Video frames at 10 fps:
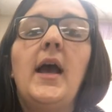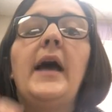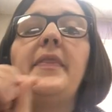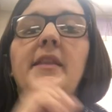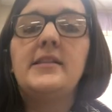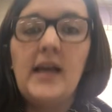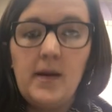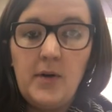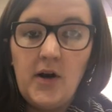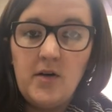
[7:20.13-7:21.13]
And then the
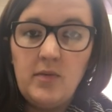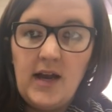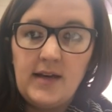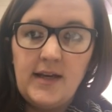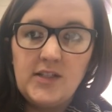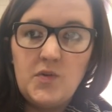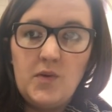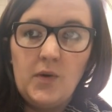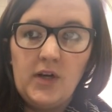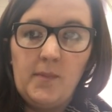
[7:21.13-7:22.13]
second part of block next week,
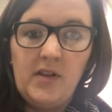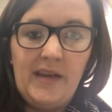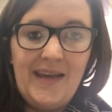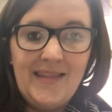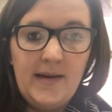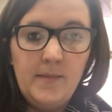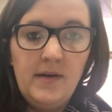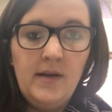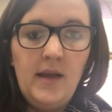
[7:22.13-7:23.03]
we're going to play them